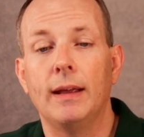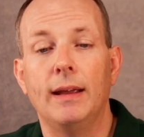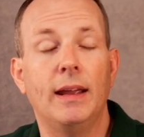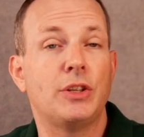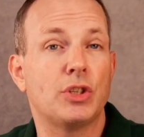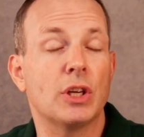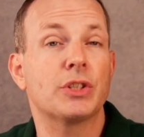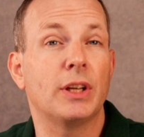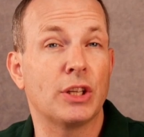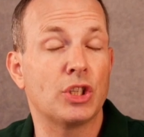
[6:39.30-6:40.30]
it's just
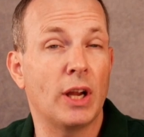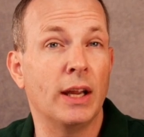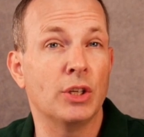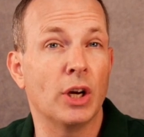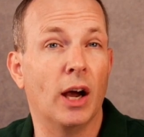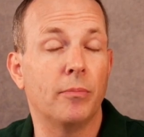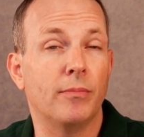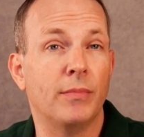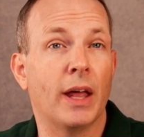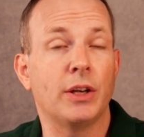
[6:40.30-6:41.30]
an exchange up,
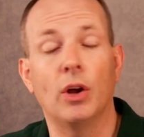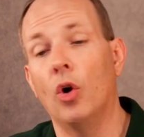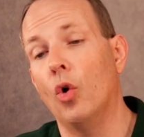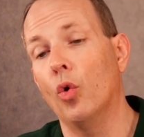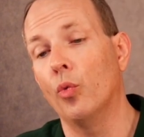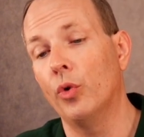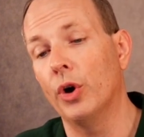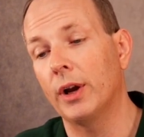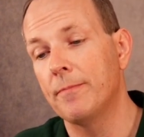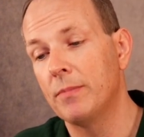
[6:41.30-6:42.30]
not a whole rook.